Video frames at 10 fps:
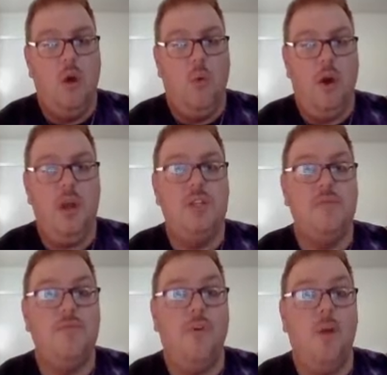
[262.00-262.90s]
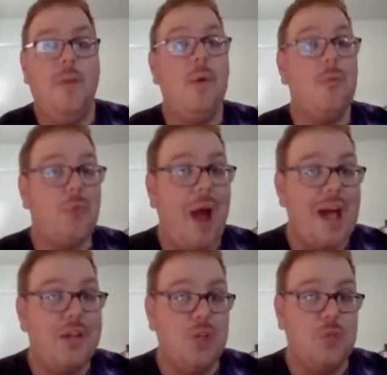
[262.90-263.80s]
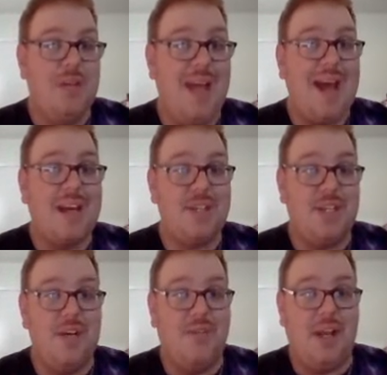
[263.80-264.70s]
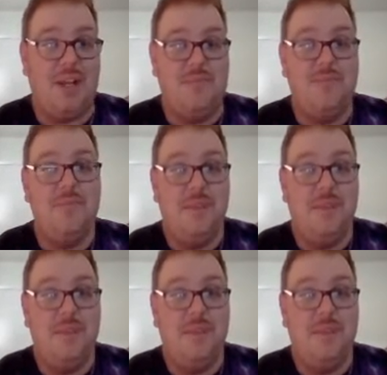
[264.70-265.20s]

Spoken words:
where he's informed that Roger has been executed.